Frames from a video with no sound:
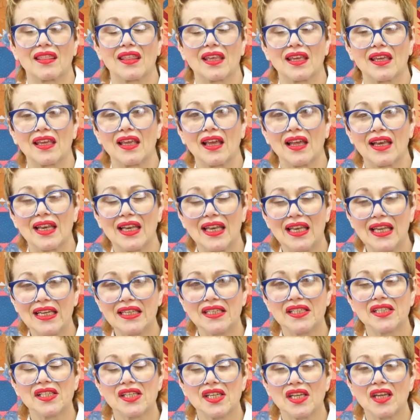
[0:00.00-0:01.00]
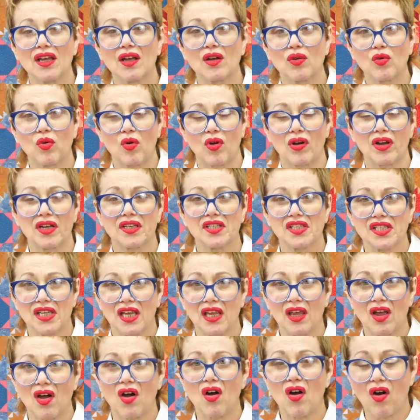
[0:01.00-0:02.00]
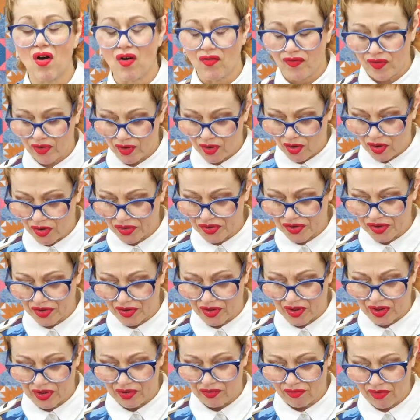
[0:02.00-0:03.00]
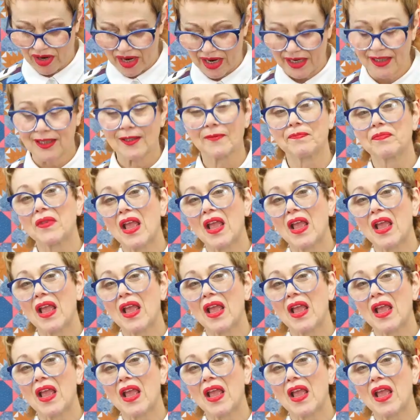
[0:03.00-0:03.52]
the linty quality of cotton thread.